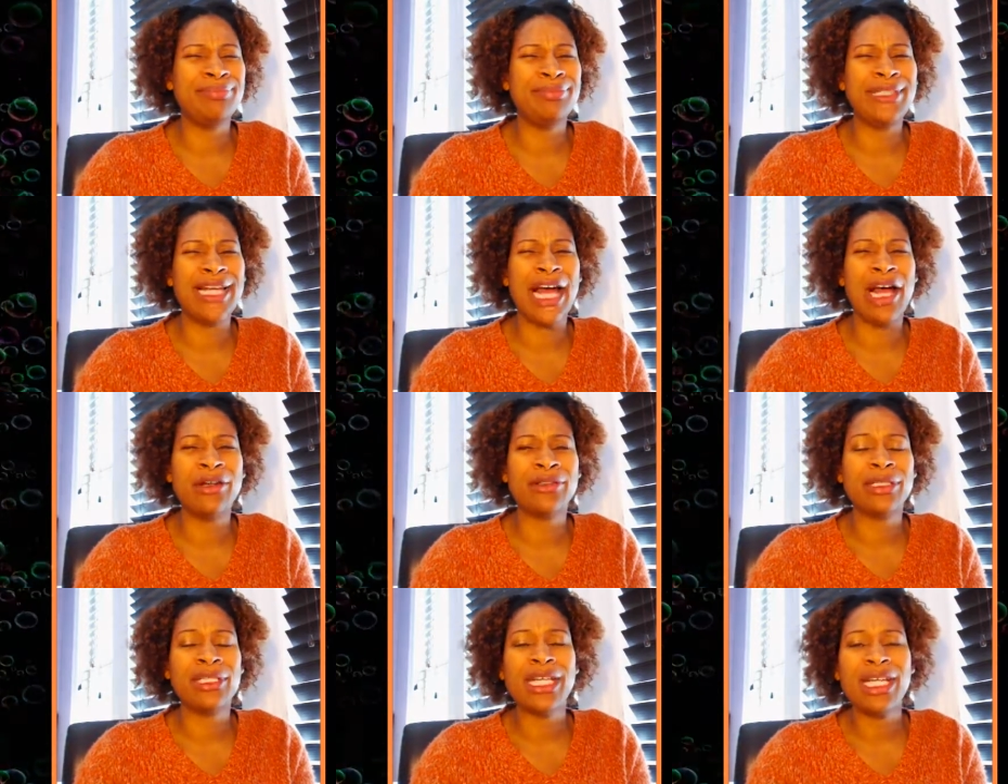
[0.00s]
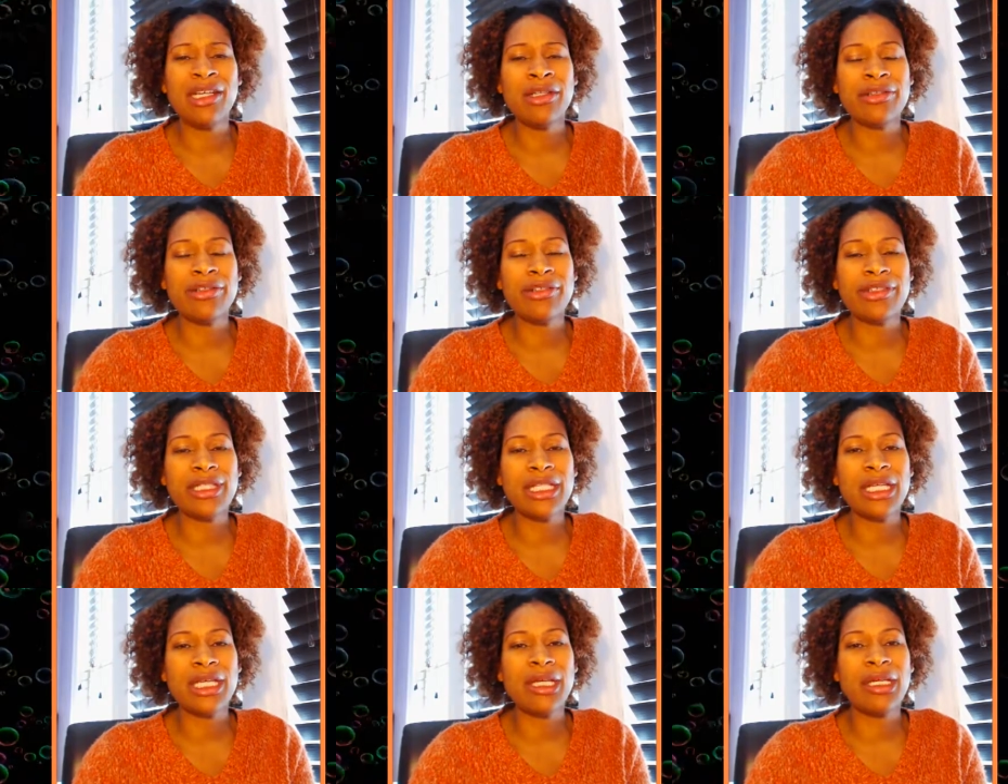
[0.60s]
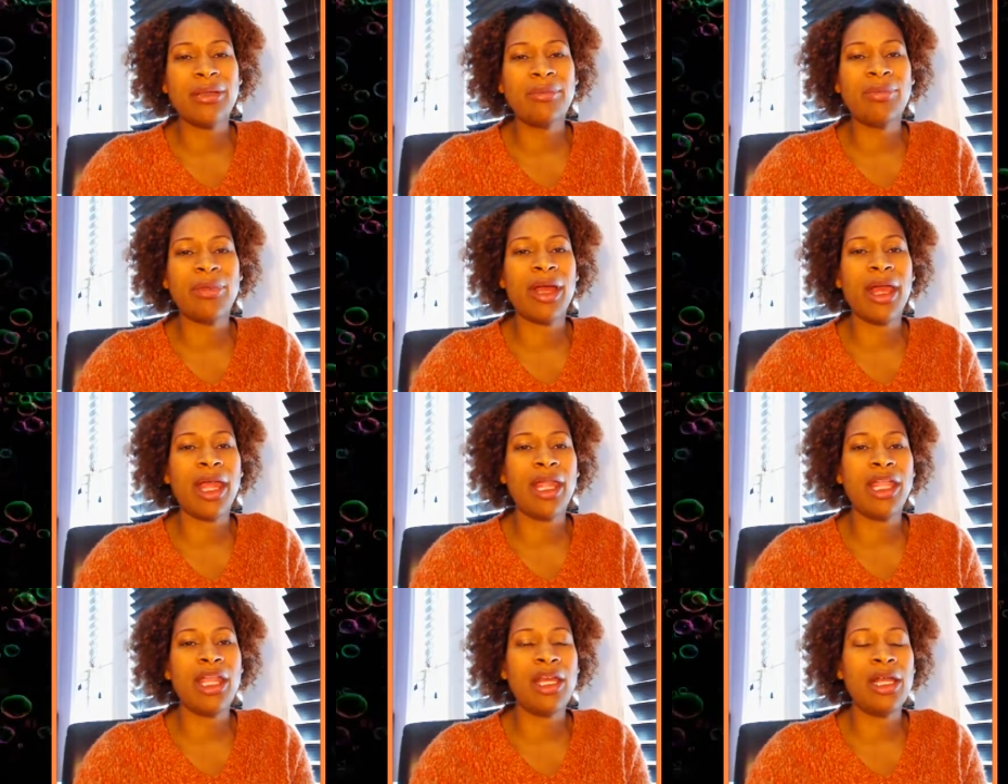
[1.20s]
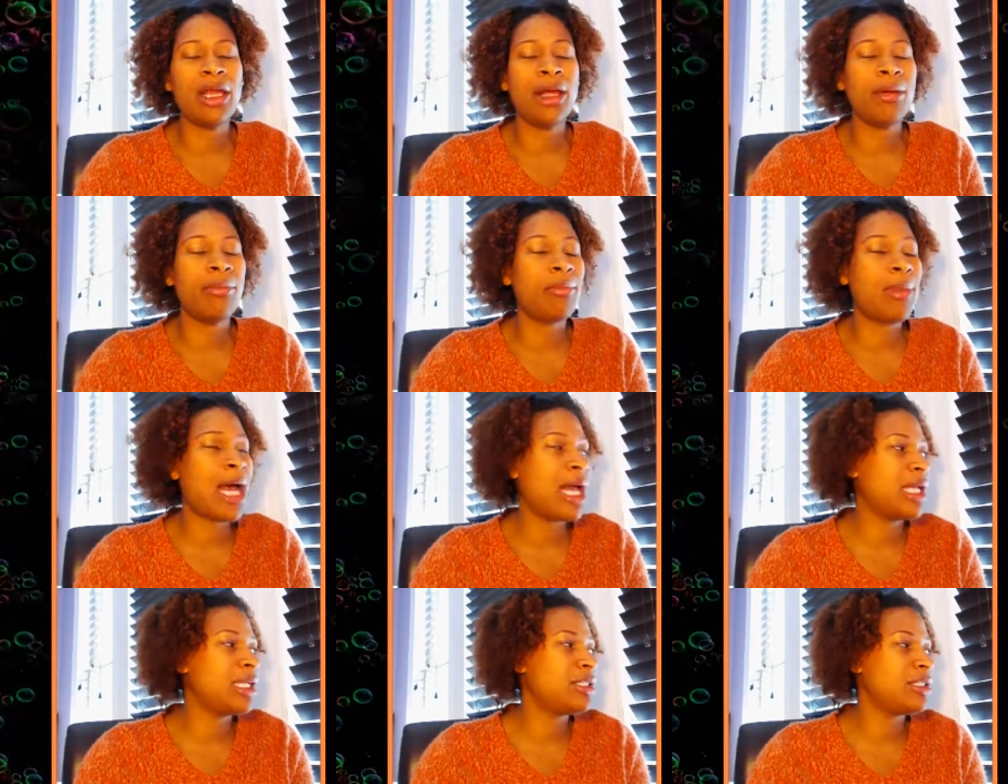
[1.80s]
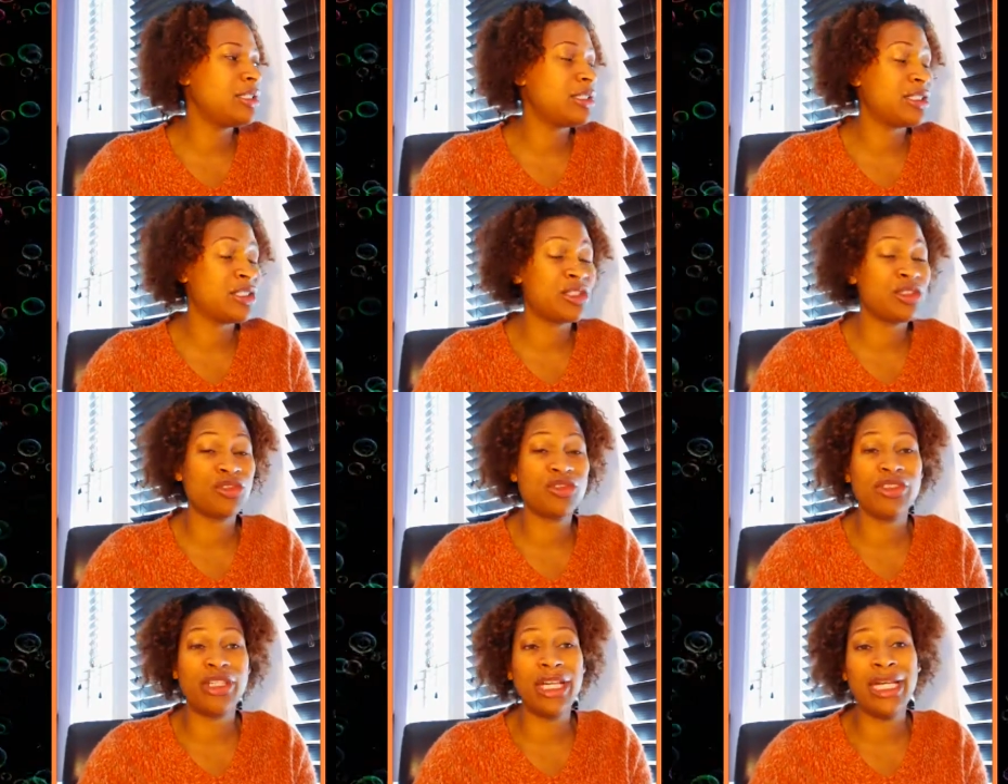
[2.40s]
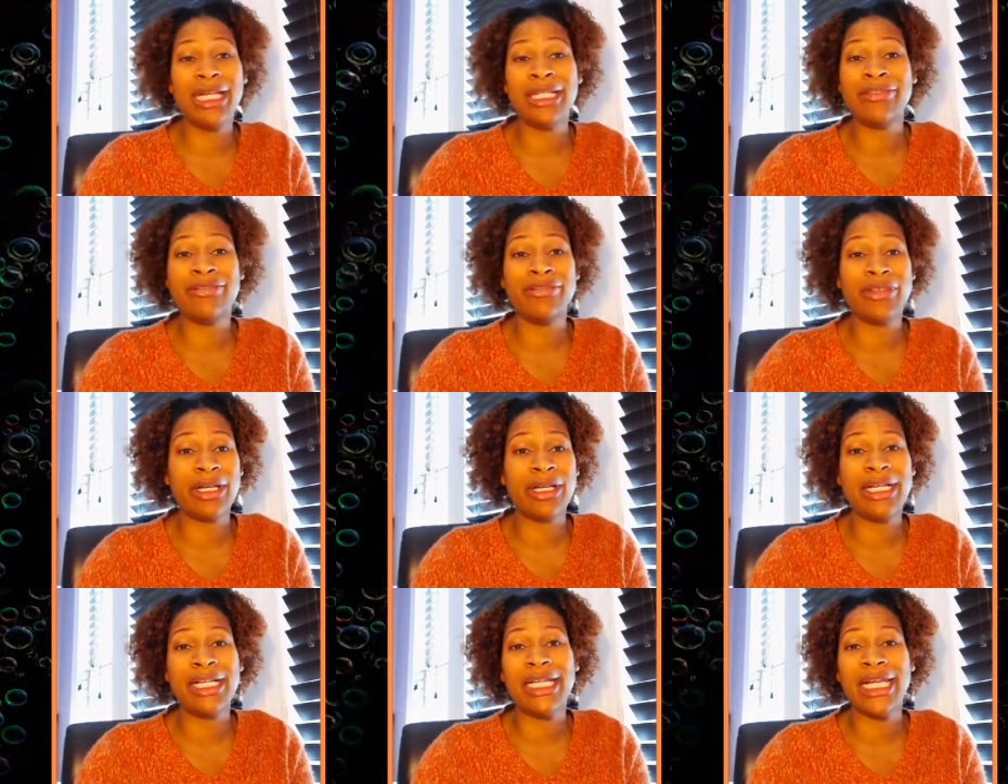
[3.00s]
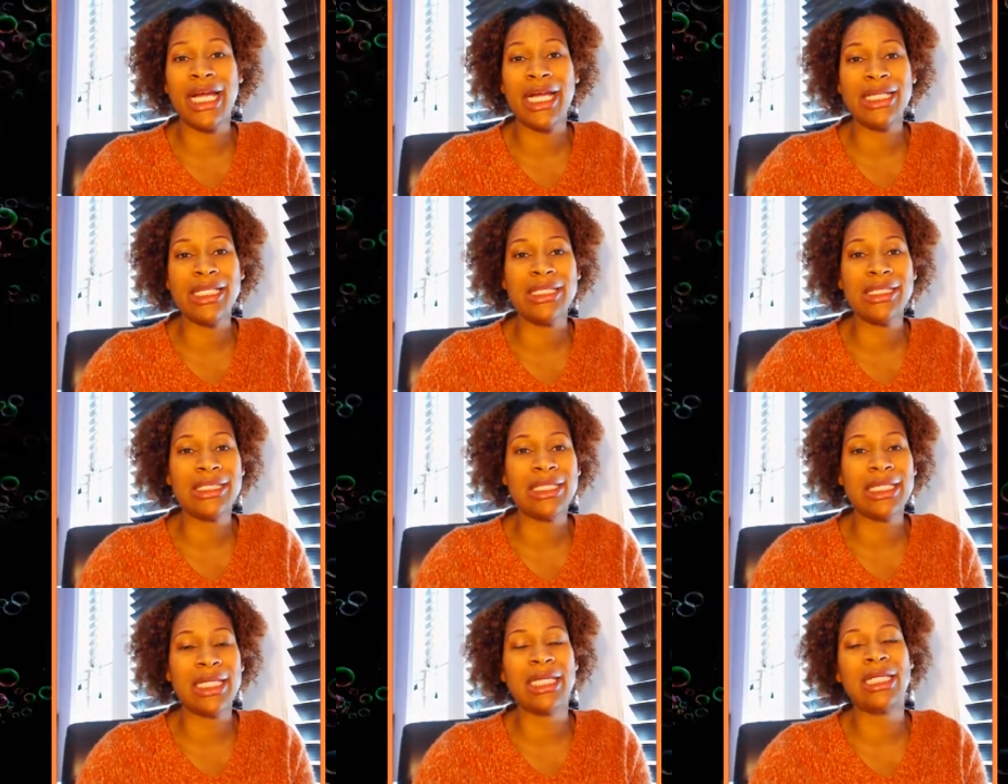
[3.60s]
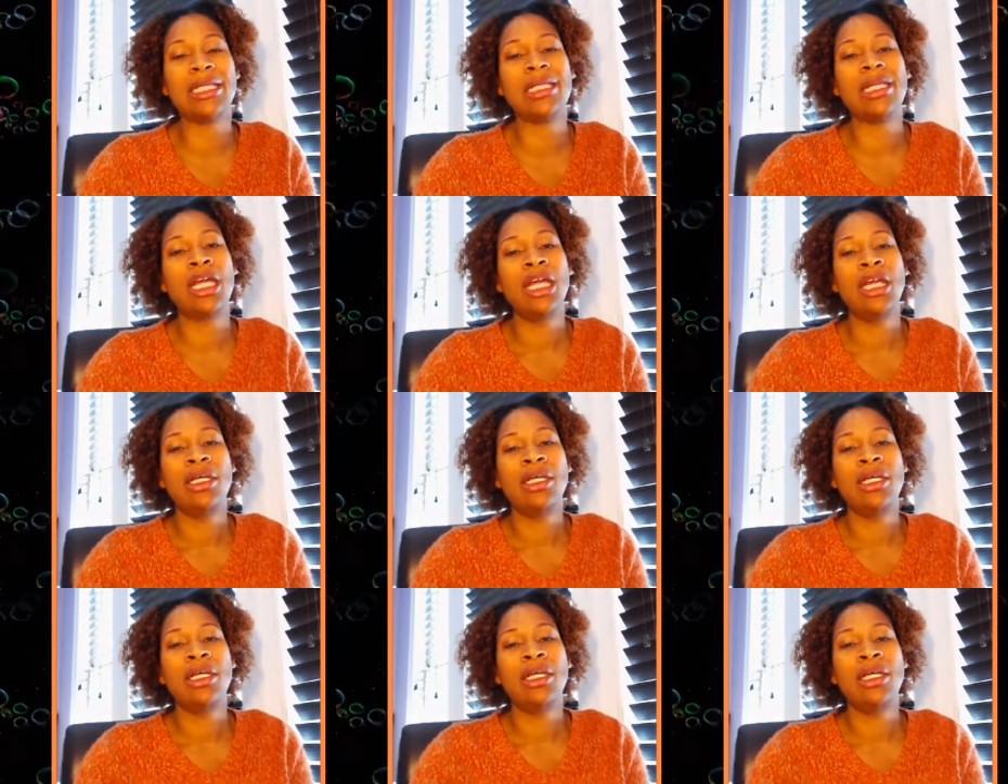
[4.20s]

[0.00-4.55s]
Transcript: down on the inner city, but you know, my street is very nice and